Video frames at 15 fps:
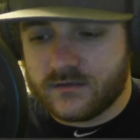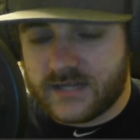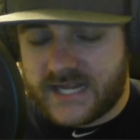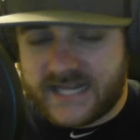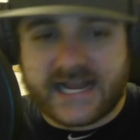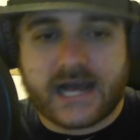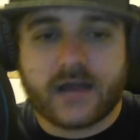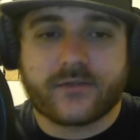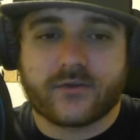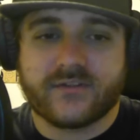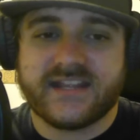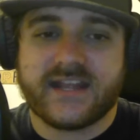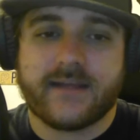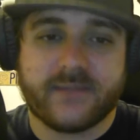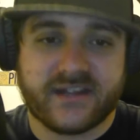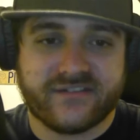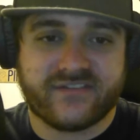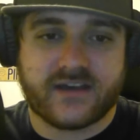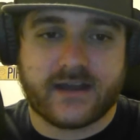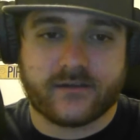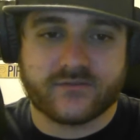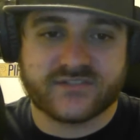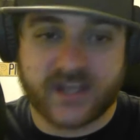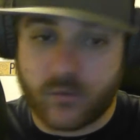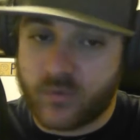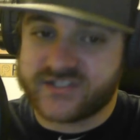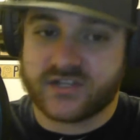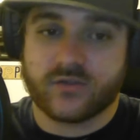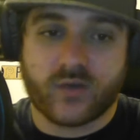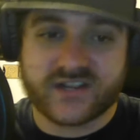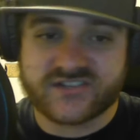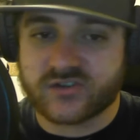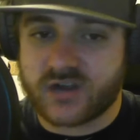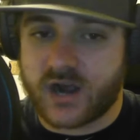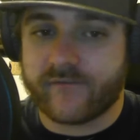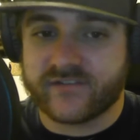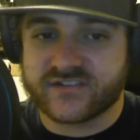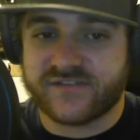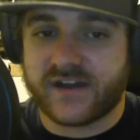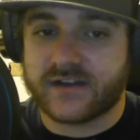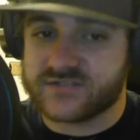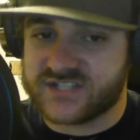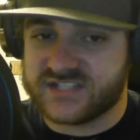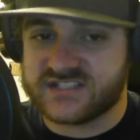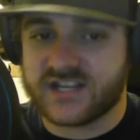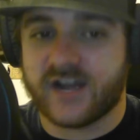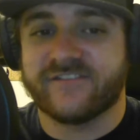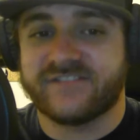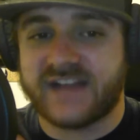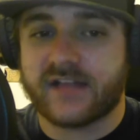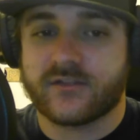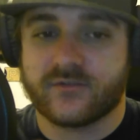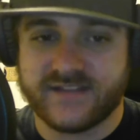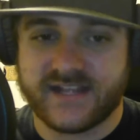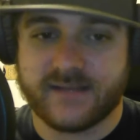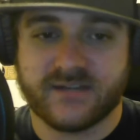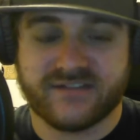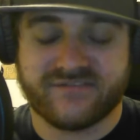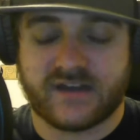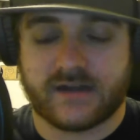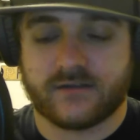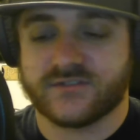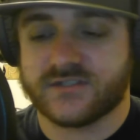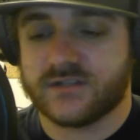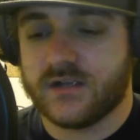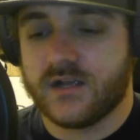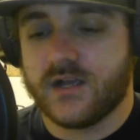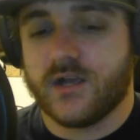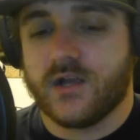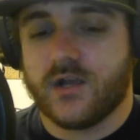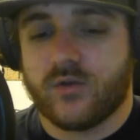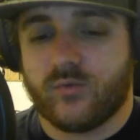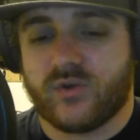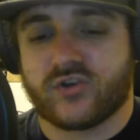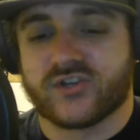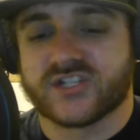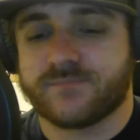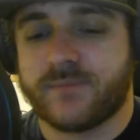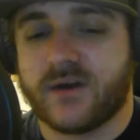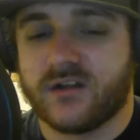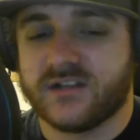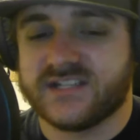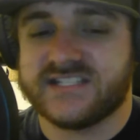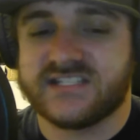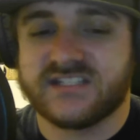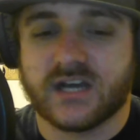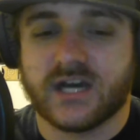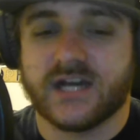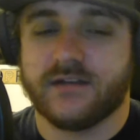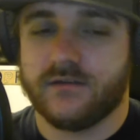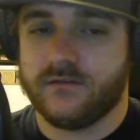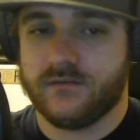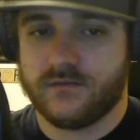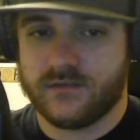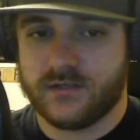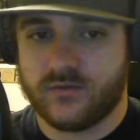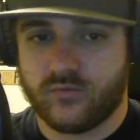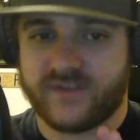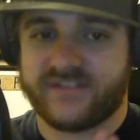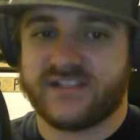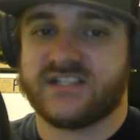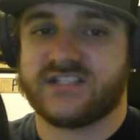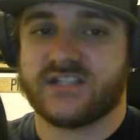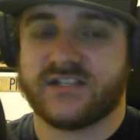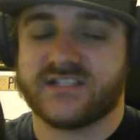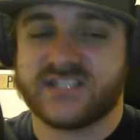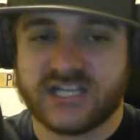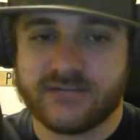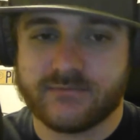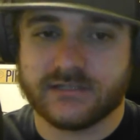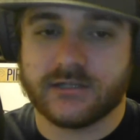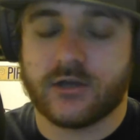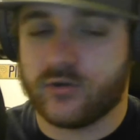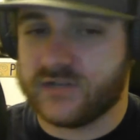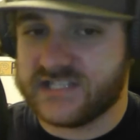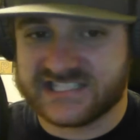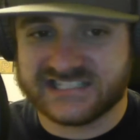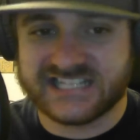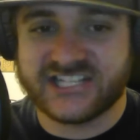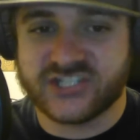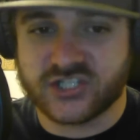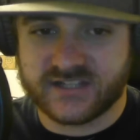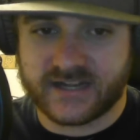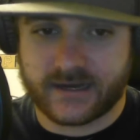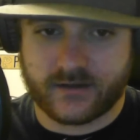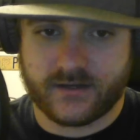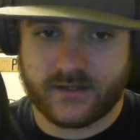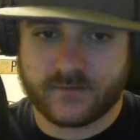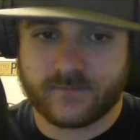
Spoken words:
And now they're in the NBA Finals. They went to the Western Conference Finals itself. Now they're in the NBA Finals. What Chris Paul has done with this Suns team alone is legendary.